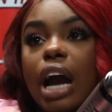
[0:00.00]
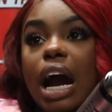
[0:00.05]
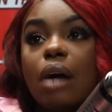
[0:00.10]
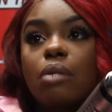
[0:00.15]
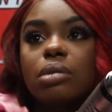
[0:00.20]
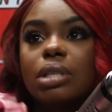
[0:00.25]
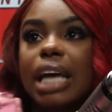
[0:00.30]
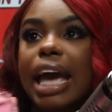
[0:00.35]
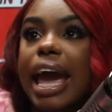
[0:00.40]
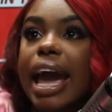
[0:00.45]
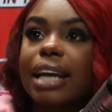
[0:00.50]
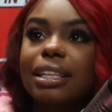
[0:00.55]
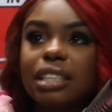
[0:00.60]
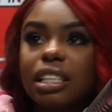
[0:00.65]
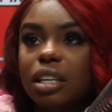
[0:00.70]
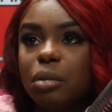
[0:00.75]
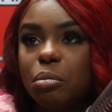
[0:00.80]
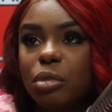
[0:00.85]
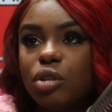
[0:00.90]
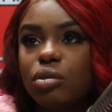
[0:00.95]
I was
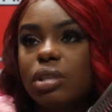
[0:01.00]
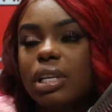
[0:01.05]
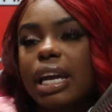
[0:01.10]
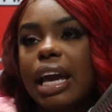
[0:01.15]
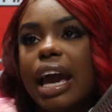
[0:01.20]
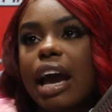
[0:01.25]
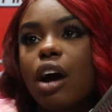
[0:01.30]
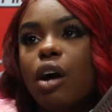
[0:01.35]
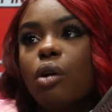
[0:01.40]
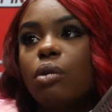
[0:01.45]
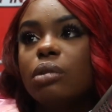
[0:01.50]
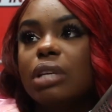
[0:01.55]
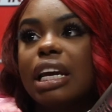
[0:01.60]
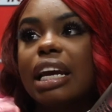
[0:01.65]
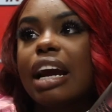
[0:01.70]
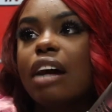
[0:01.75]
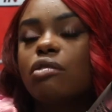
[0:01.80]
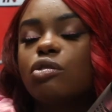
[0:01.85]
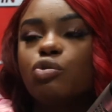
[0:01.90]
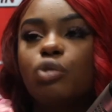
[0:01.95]
acting the music out.
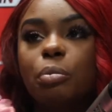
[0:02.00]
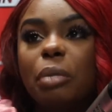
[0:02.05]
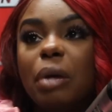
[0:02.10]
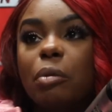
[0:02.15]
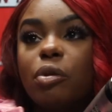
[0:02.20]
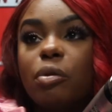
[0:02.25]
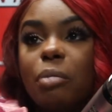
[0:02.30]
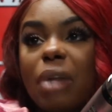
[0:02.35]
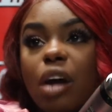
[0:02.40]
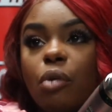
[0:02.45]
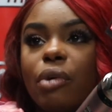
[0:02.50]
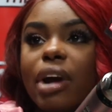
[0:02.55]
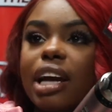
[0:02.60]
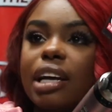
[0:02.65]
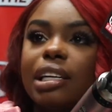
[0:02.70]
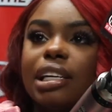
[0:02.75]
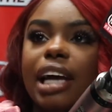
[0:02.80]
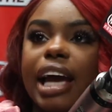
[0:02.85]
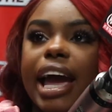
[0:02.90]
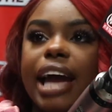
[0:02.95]
Then I was remembering my
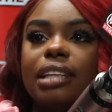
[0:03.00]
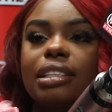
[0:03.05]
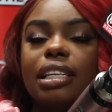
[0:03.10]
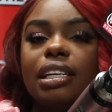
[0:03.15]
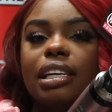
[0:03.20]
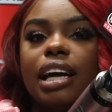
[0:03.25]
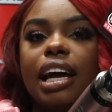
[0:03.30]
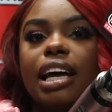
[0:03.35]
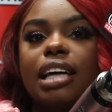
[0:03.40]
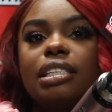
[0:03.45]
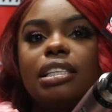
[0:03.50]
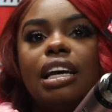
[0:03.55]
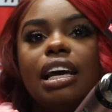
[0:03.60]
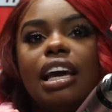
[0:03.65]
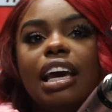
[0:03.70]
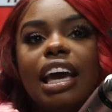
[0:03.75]
regular acting lines,